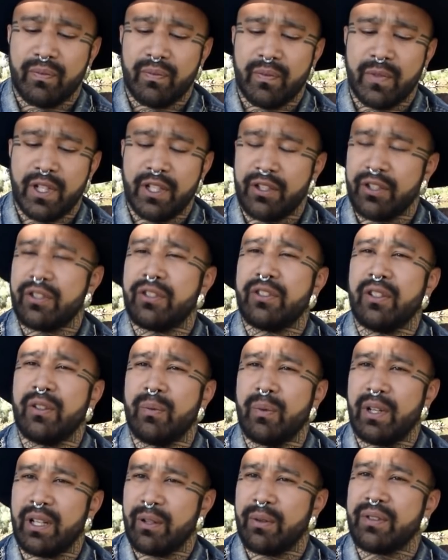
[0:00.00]
understood
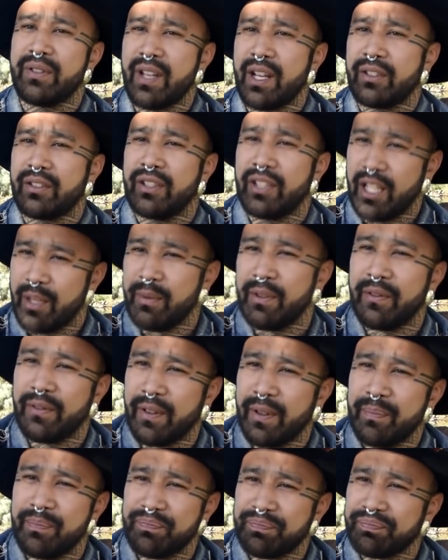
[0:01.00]
where it was actually coming from,